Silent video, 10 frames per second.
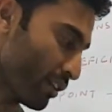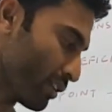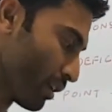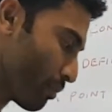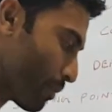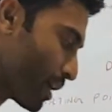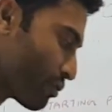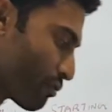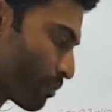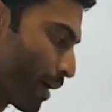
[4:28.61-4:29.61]
These are the
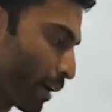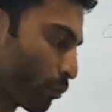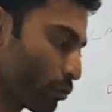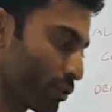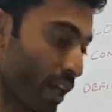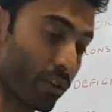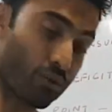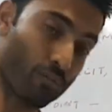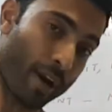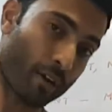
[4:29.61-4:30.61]
main three macros. The other
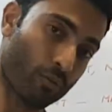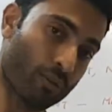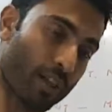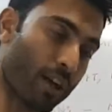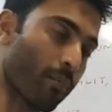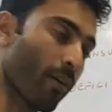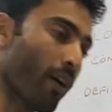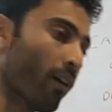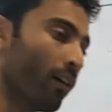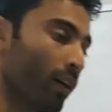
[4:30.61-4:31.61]
two macros that come
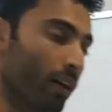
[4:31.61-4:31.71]
are